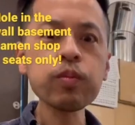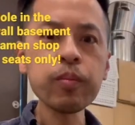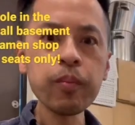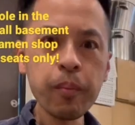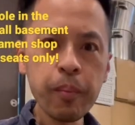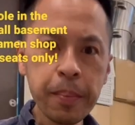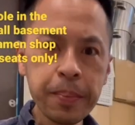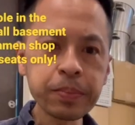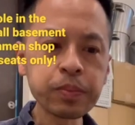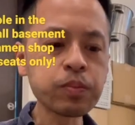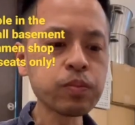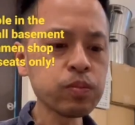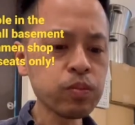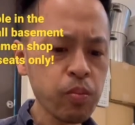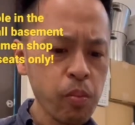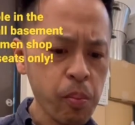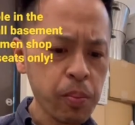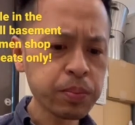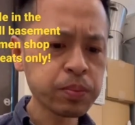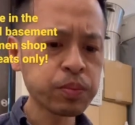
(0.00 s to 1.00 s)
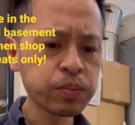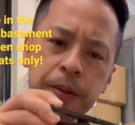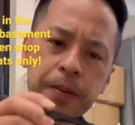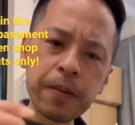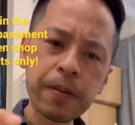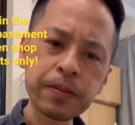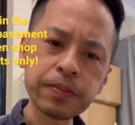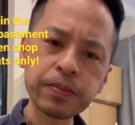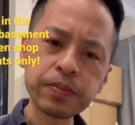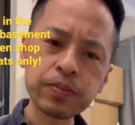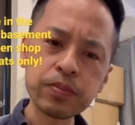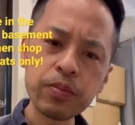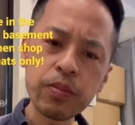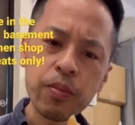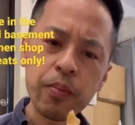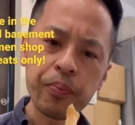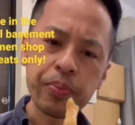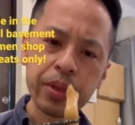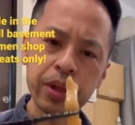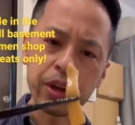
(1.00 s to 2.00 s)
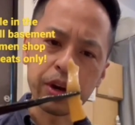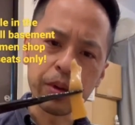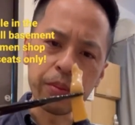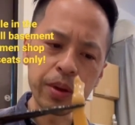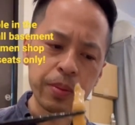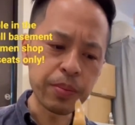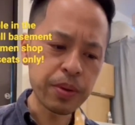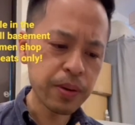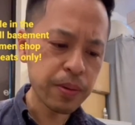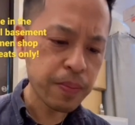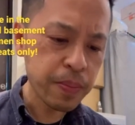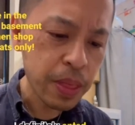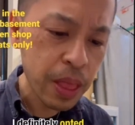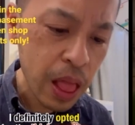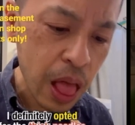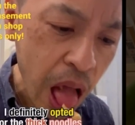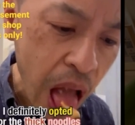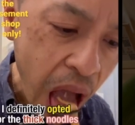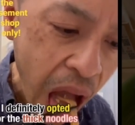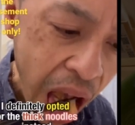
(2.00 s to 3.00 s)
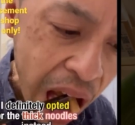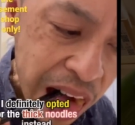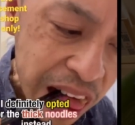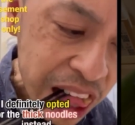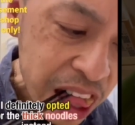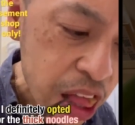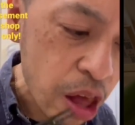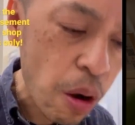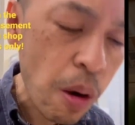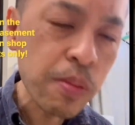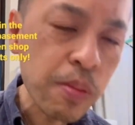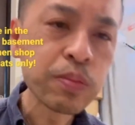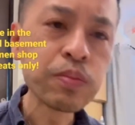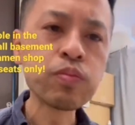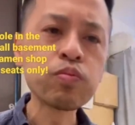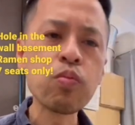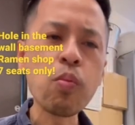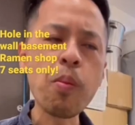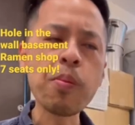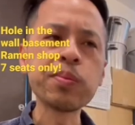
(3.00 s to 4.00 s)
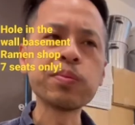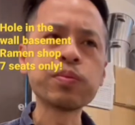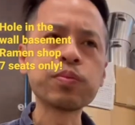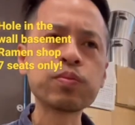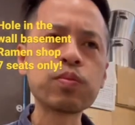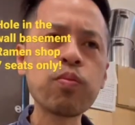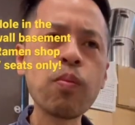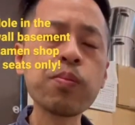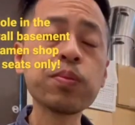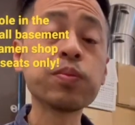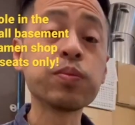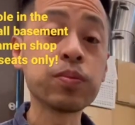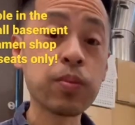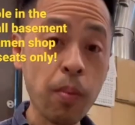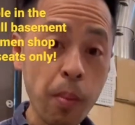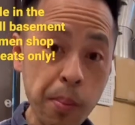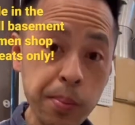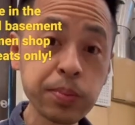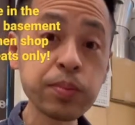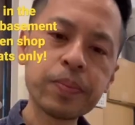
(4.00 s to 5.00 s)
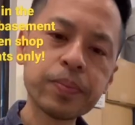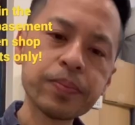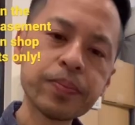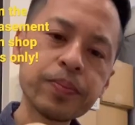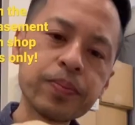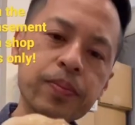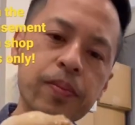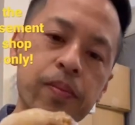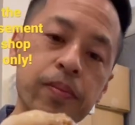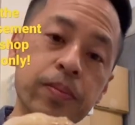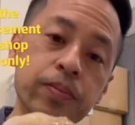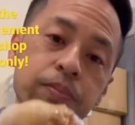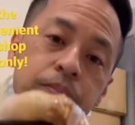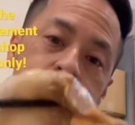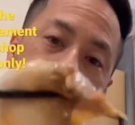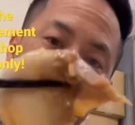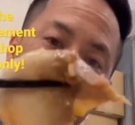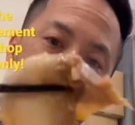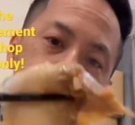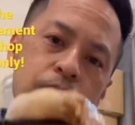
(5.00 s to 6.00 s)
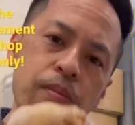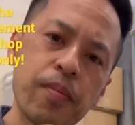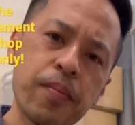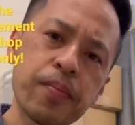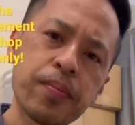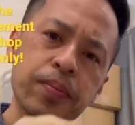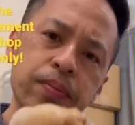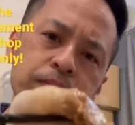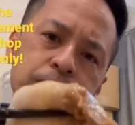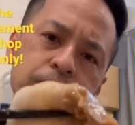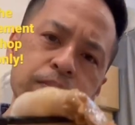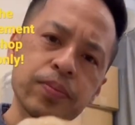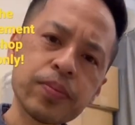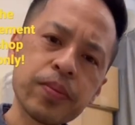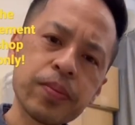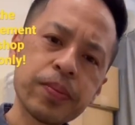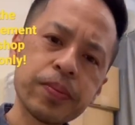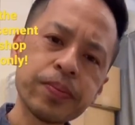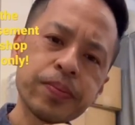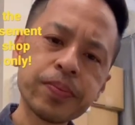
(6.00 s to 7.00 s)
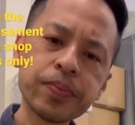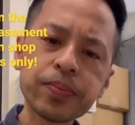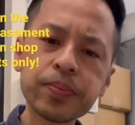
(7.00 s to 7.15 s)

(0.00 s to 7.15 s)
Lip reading: Of course, I definitely opted for the thick noodles instead. Everything else was really super delicious, and I have to